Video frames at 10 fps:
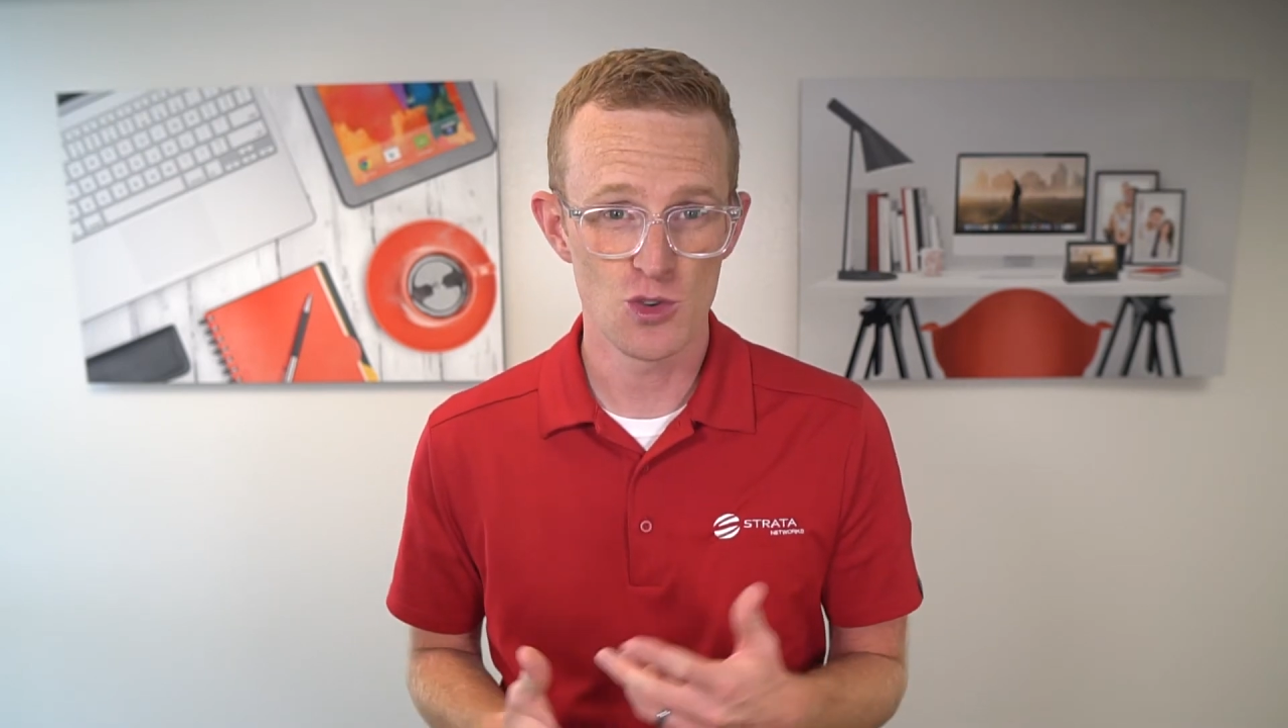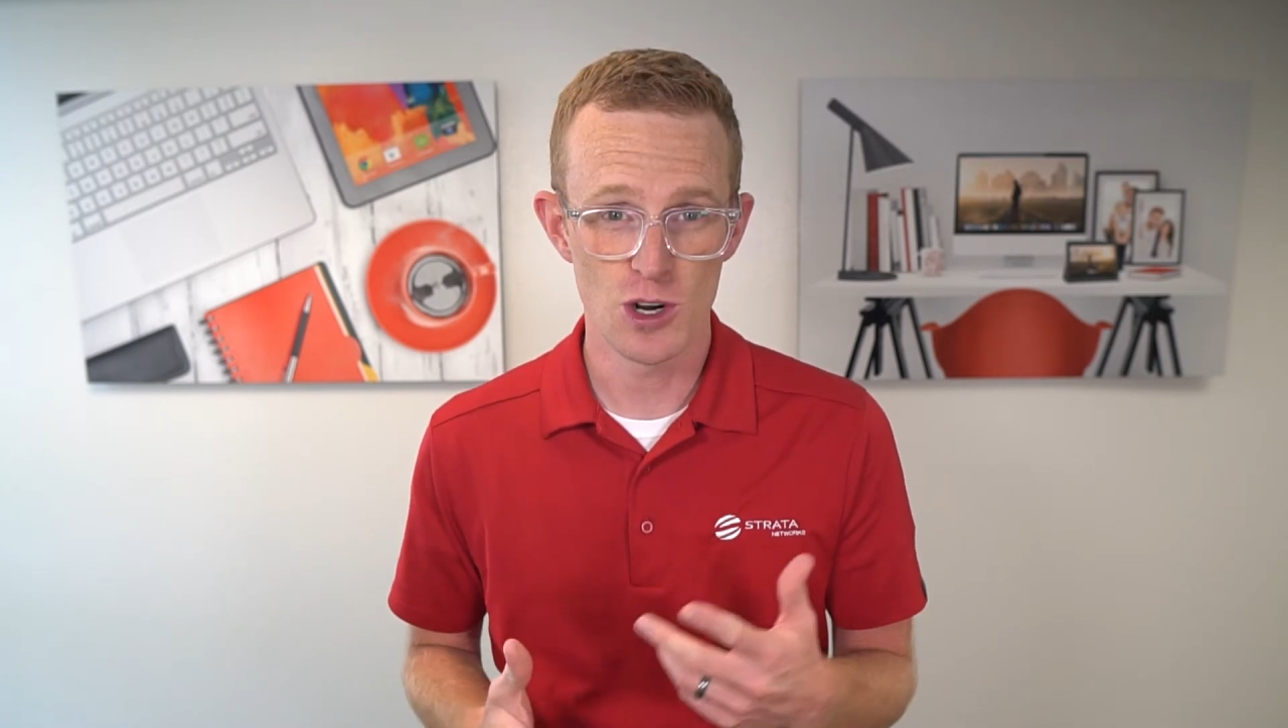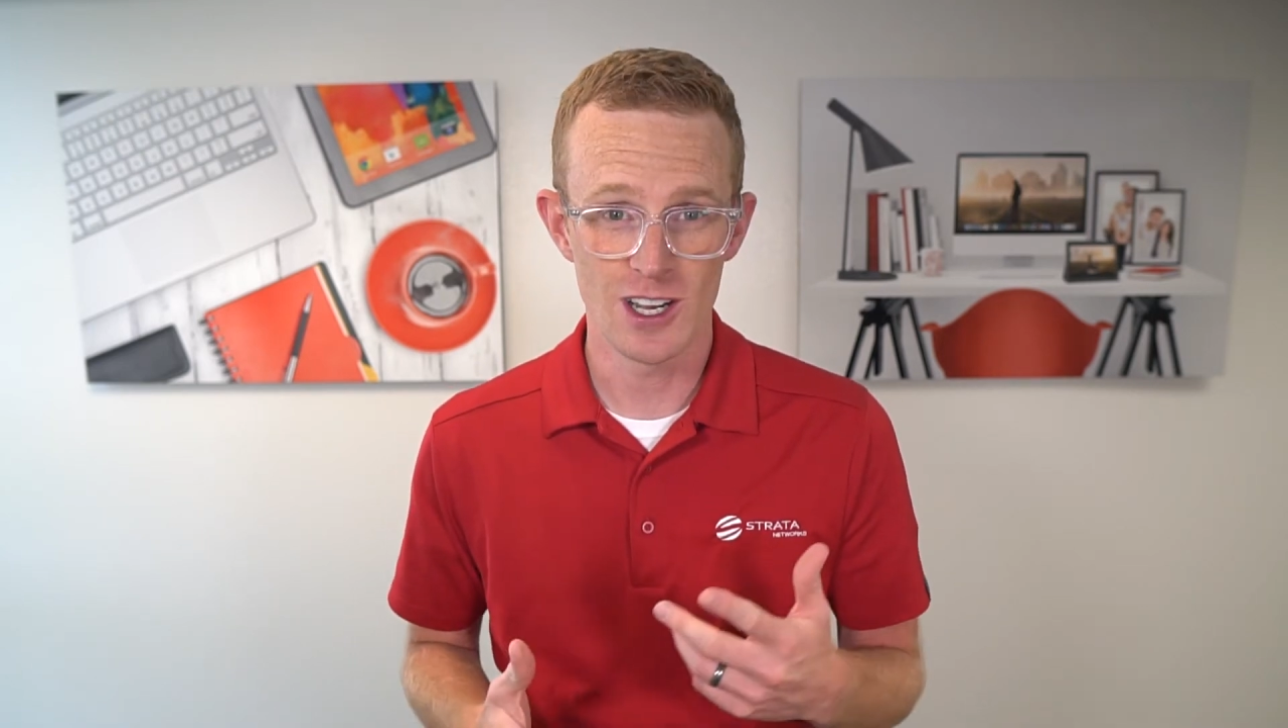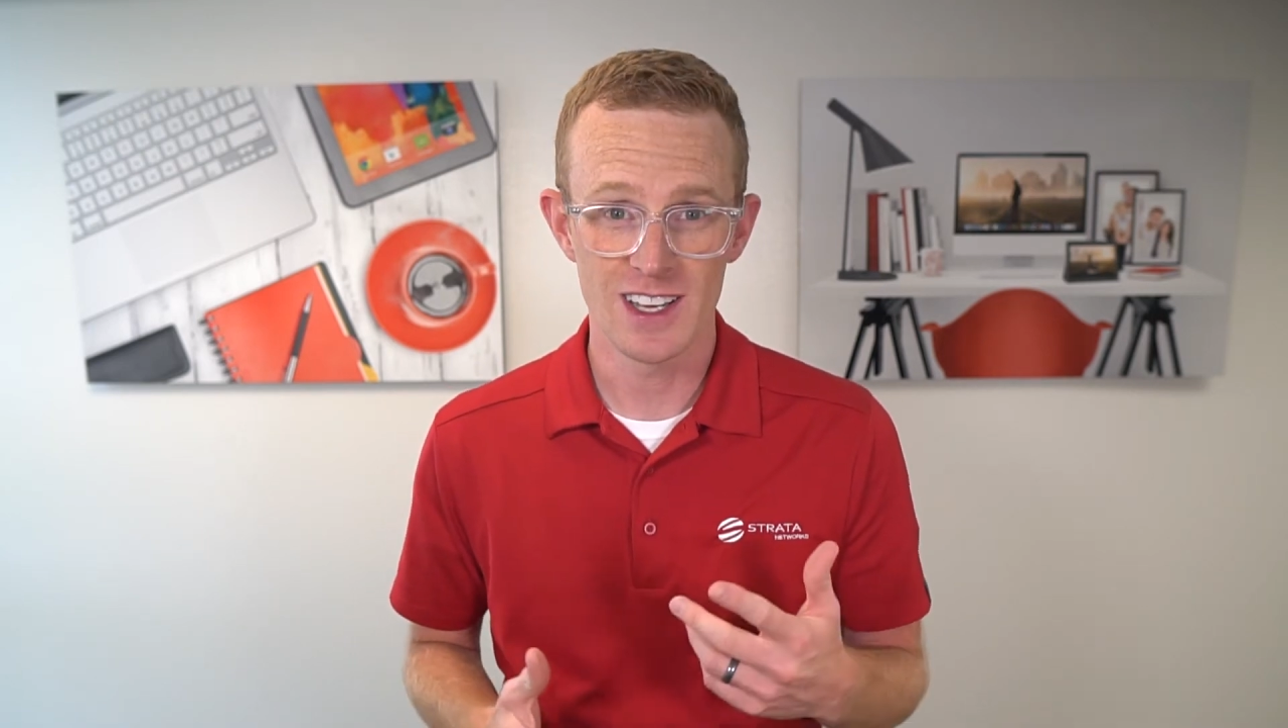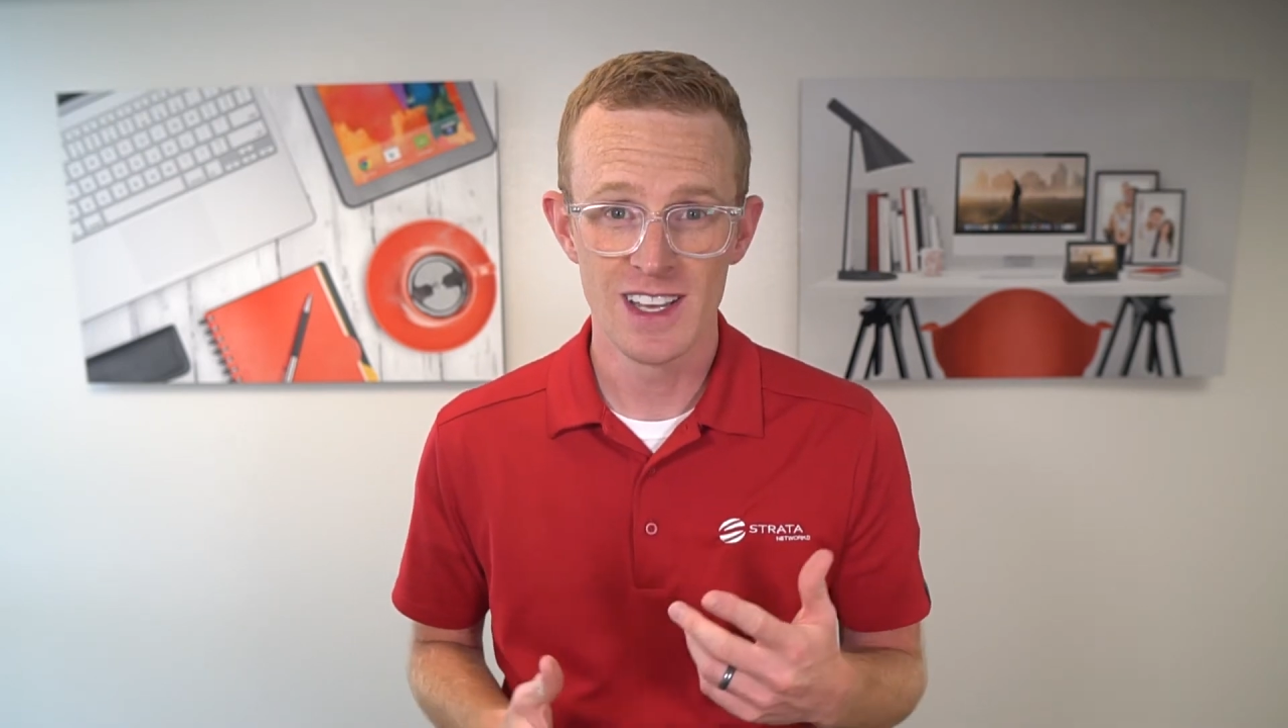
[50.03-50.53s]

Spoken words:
to work.